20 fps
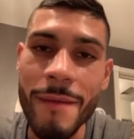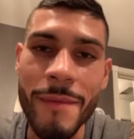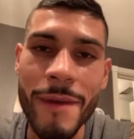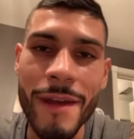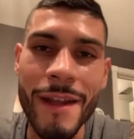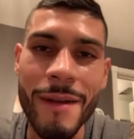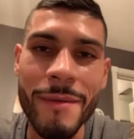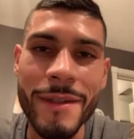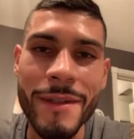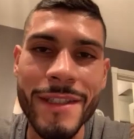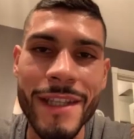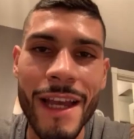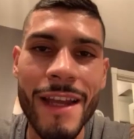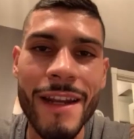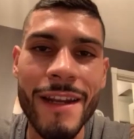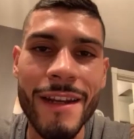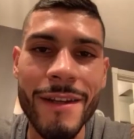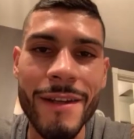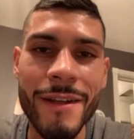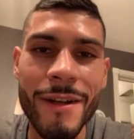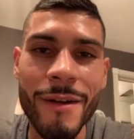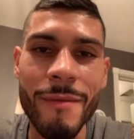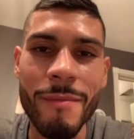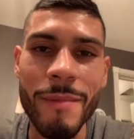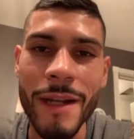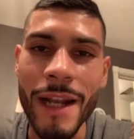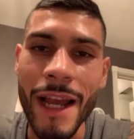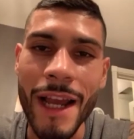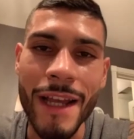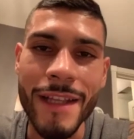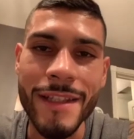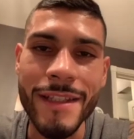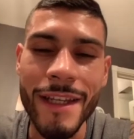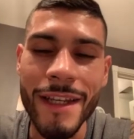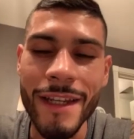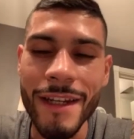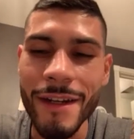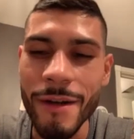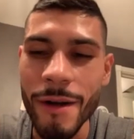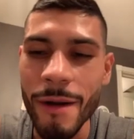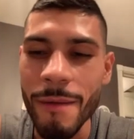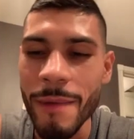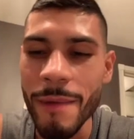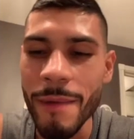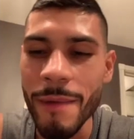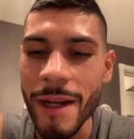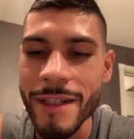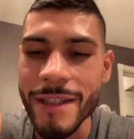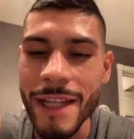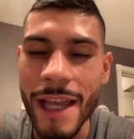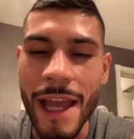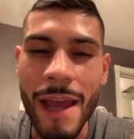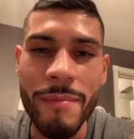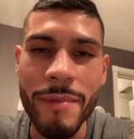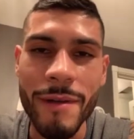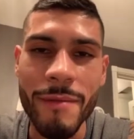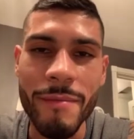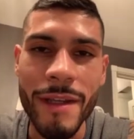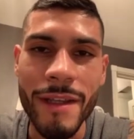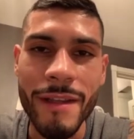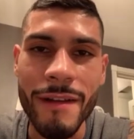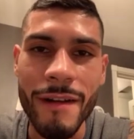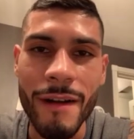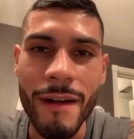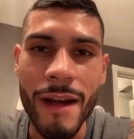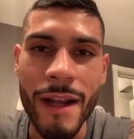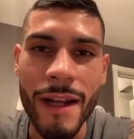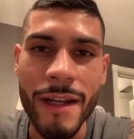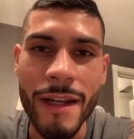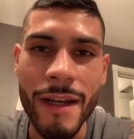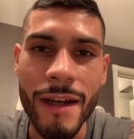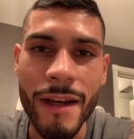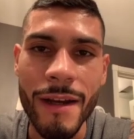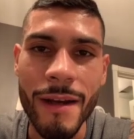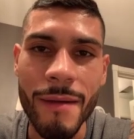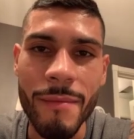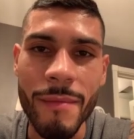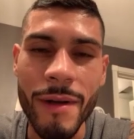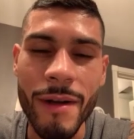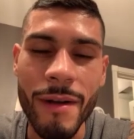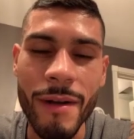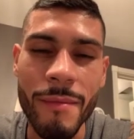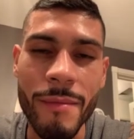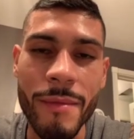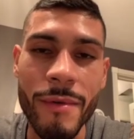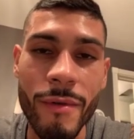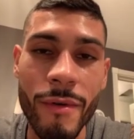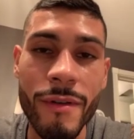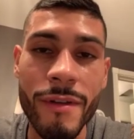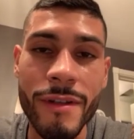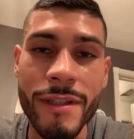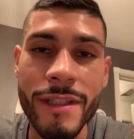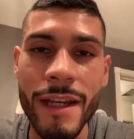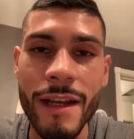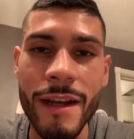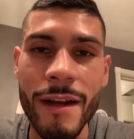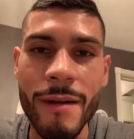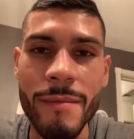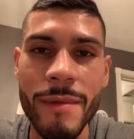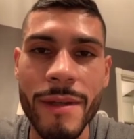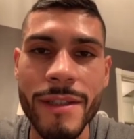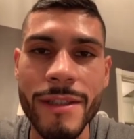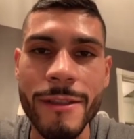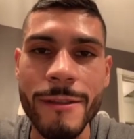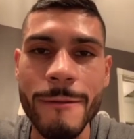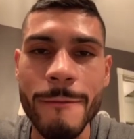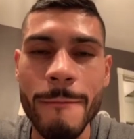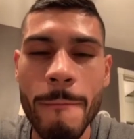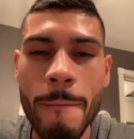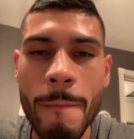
man, I'm excited, you know, but like I said, you know, I'm not just happy to be there. I'm gonna go over there, take care of business.